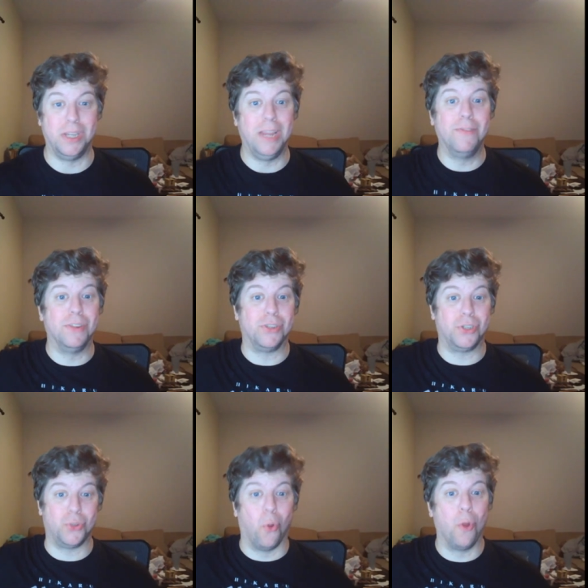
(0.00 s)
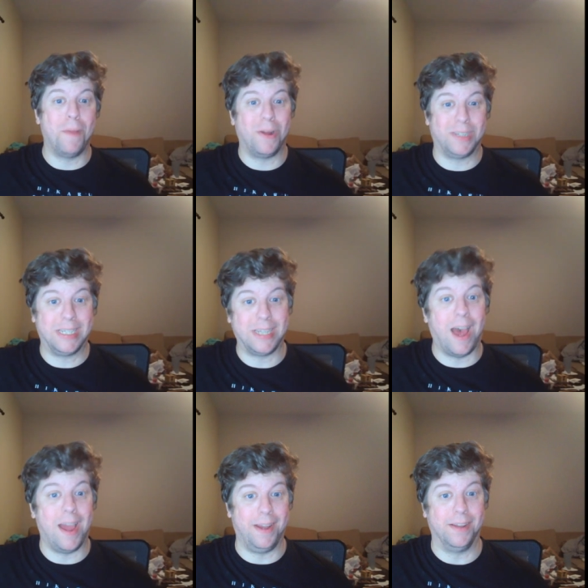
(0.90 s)
Even the storm
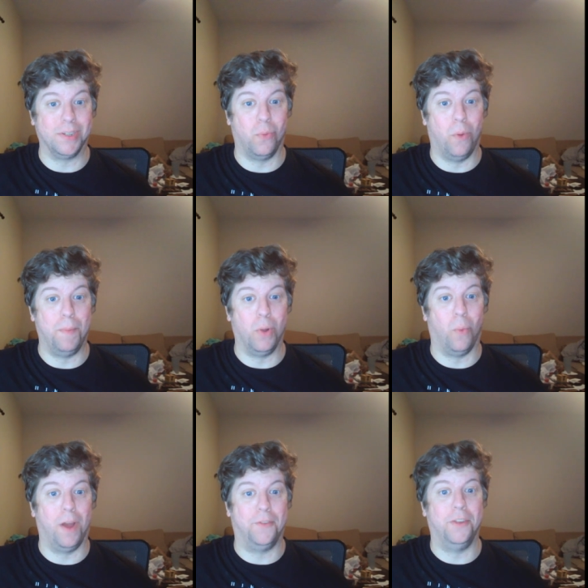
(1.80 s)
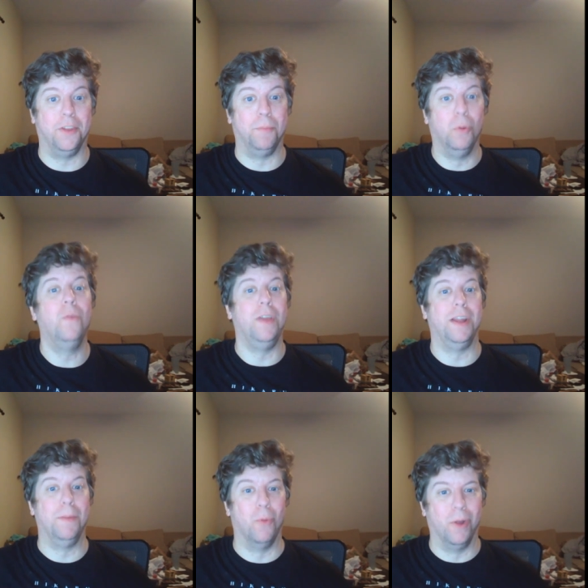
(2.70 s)
outside doesn't want me to watch this movie
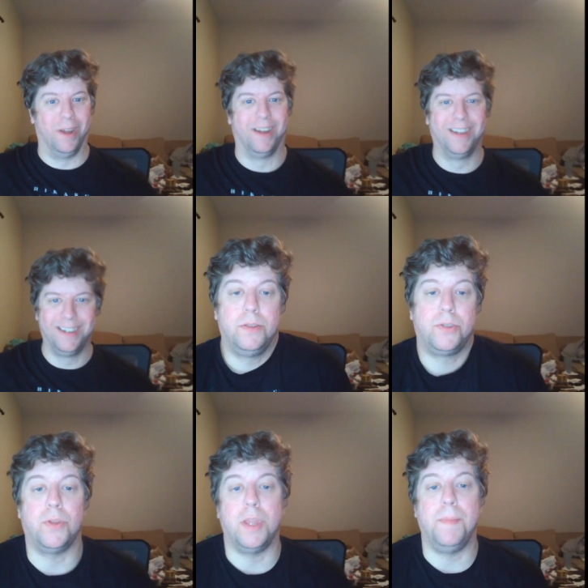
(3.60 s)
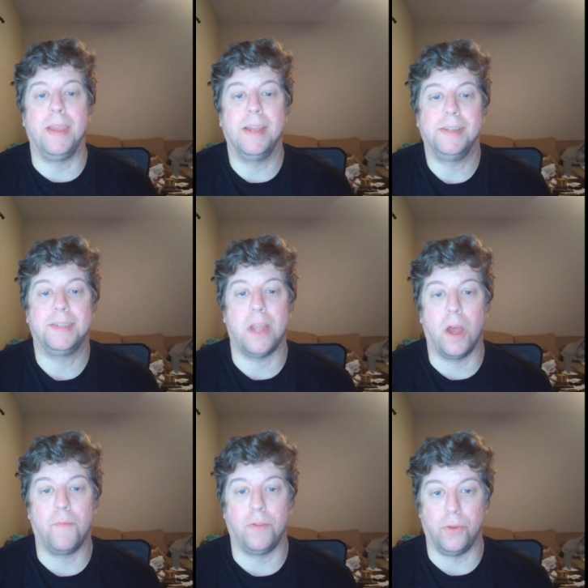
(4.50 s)
anymore. So they begin to set
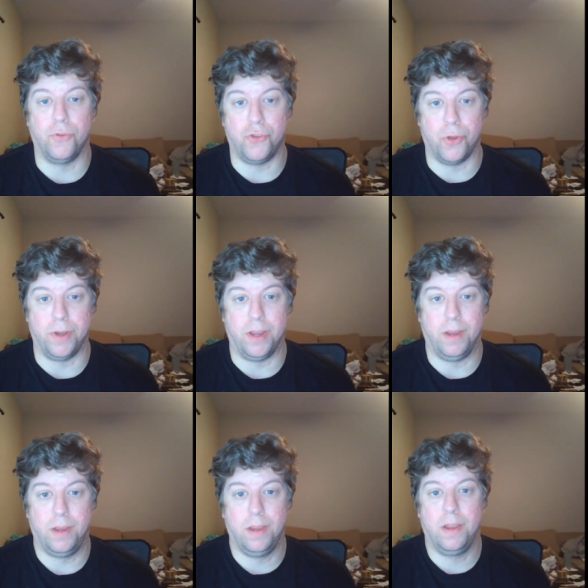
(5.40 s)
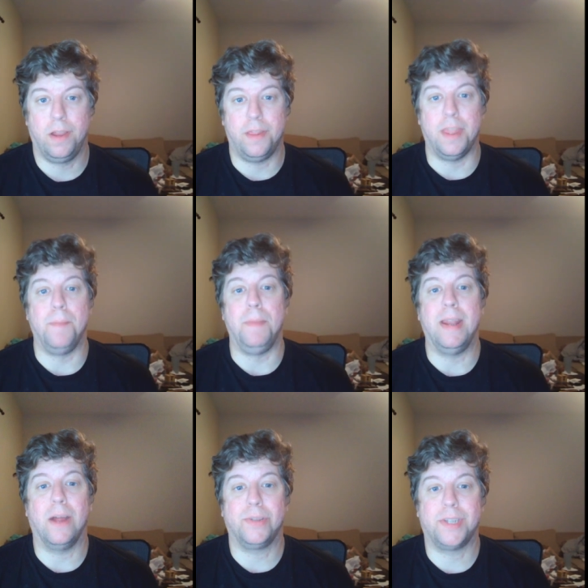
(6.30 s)
off on their journey. They meet
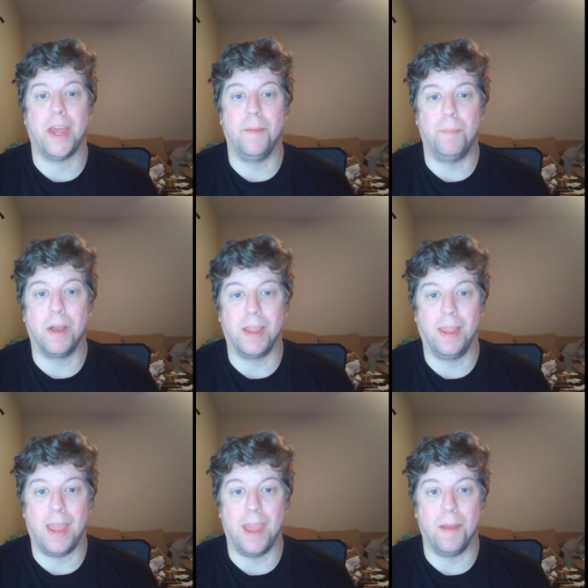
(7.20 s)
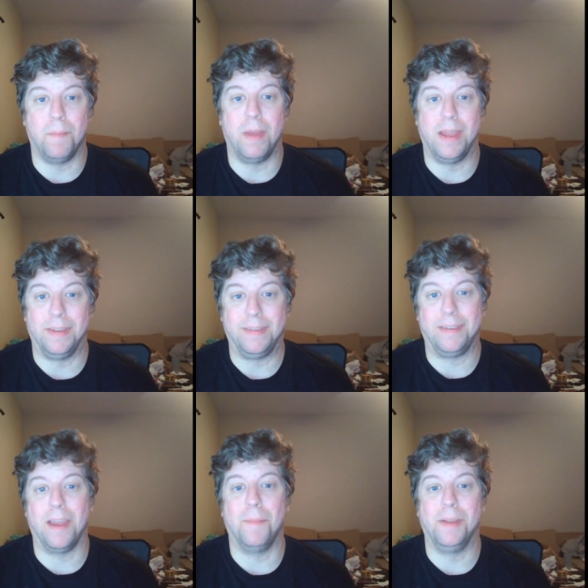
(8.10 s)
outside of Buckingham, and
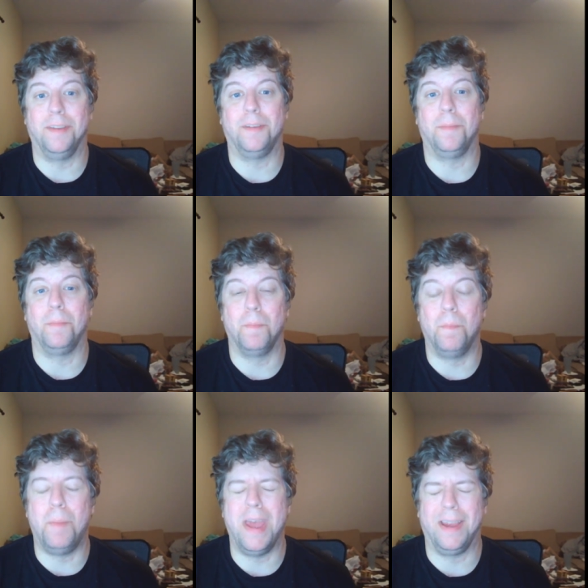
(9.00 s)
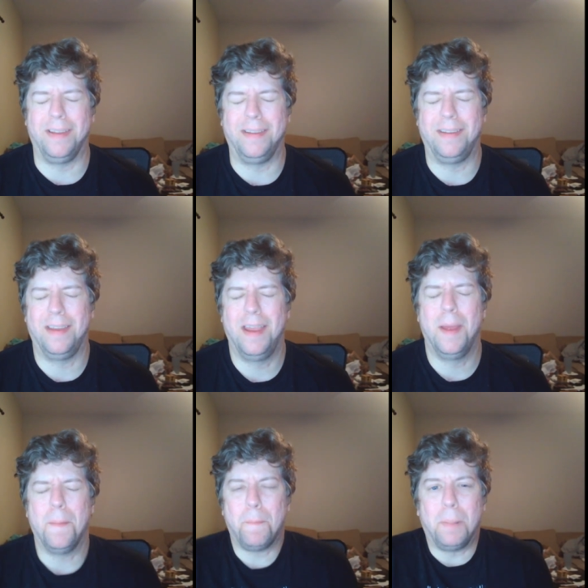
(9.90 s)
Stubbins begs,
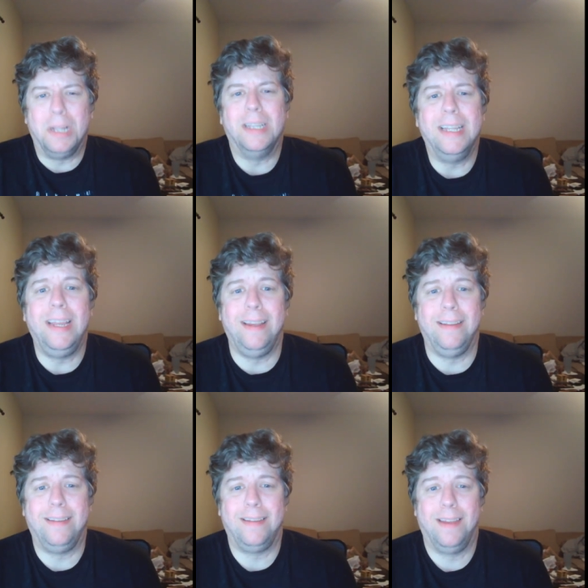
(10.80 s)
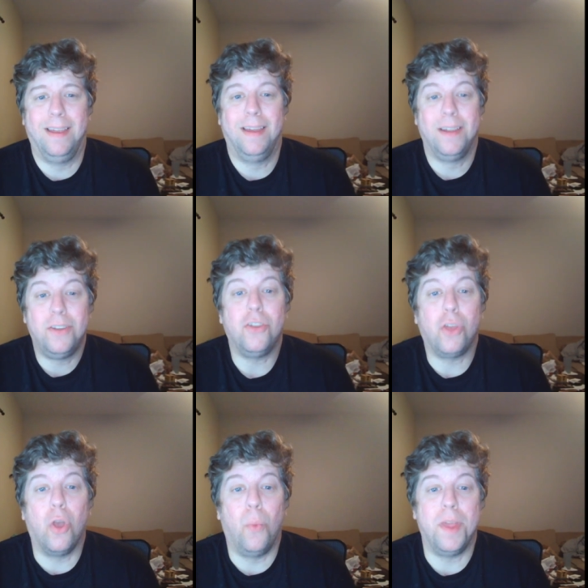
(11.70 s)
pleads, to
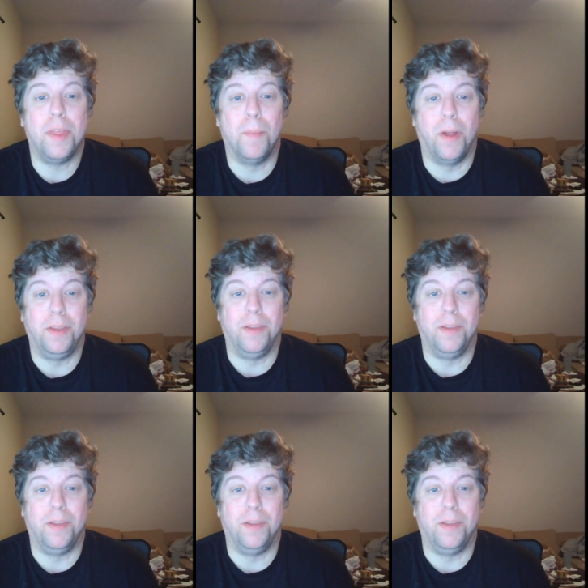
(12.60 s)
go with him on the